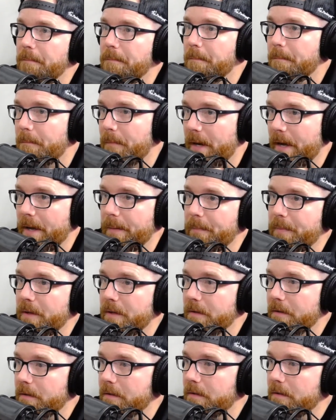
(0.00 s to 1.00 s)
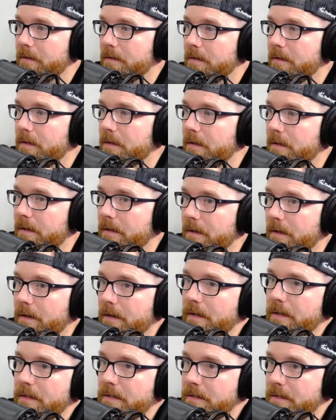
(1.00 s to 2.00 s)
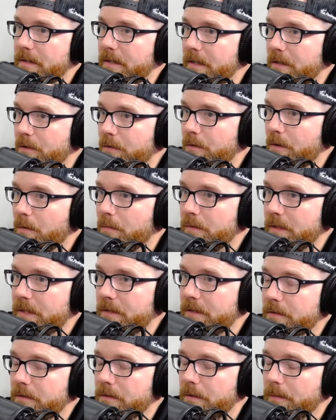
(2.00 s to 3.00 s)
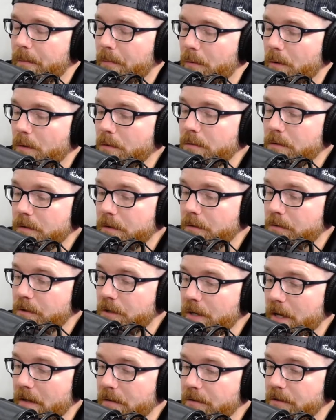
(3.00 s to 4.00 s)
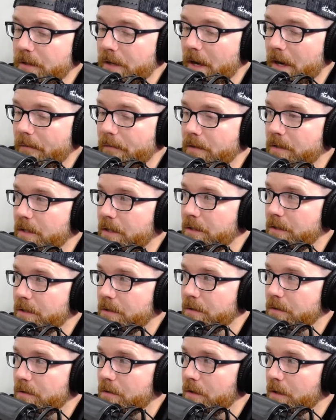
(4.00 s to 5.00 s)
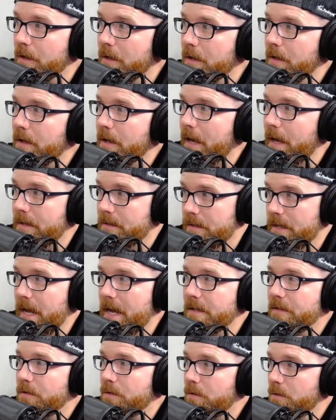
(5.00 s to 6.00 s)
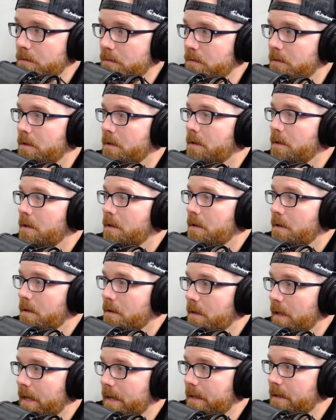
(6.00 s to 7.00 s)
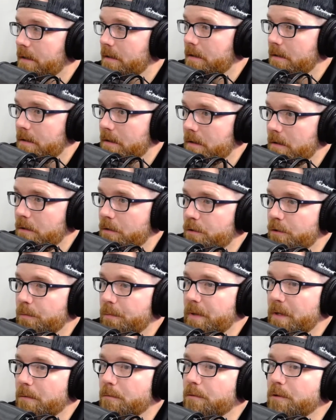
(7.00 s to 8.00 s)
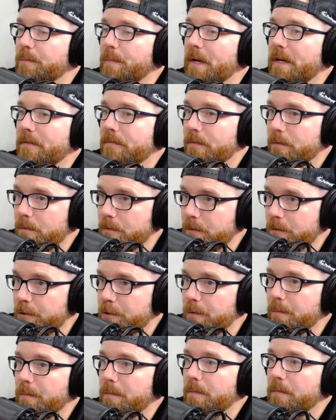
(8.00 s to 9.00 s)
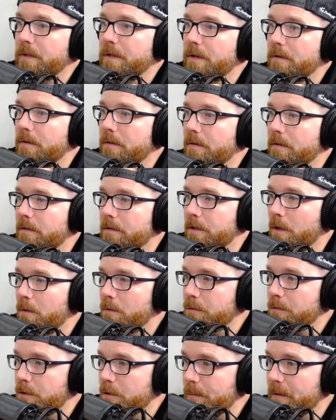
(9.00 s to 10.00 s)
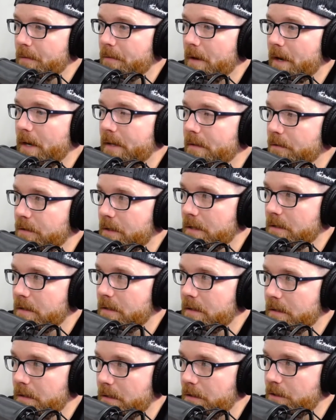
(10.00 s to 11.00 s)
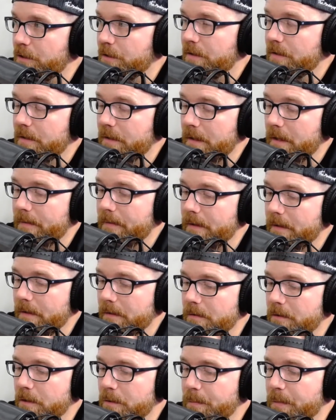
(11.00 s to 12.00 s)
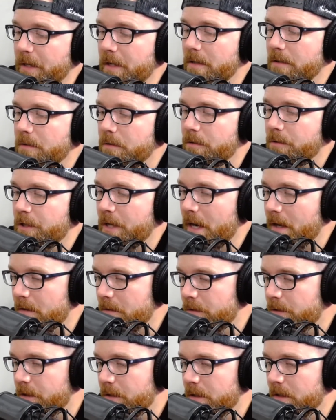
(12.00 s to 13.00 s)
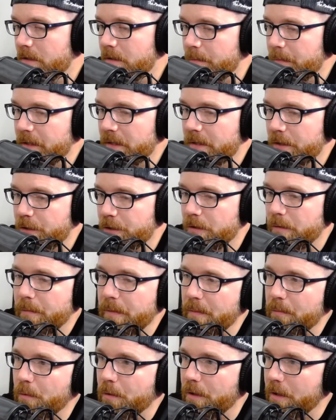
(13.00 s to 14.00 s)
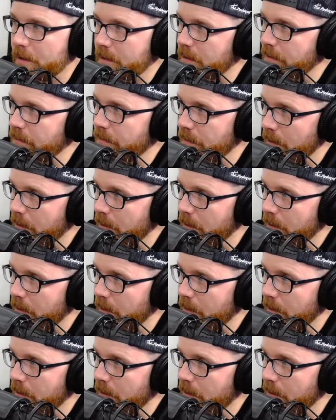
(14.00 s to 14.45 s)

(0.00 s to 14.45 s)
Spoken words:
my opinion is that you don't need approach those challenging conversations as an asshole. Like, you should be respectful. You should, the tone should be right and those kinds of things. I think just because they're challenging doesn't mean they shouldn't be productive.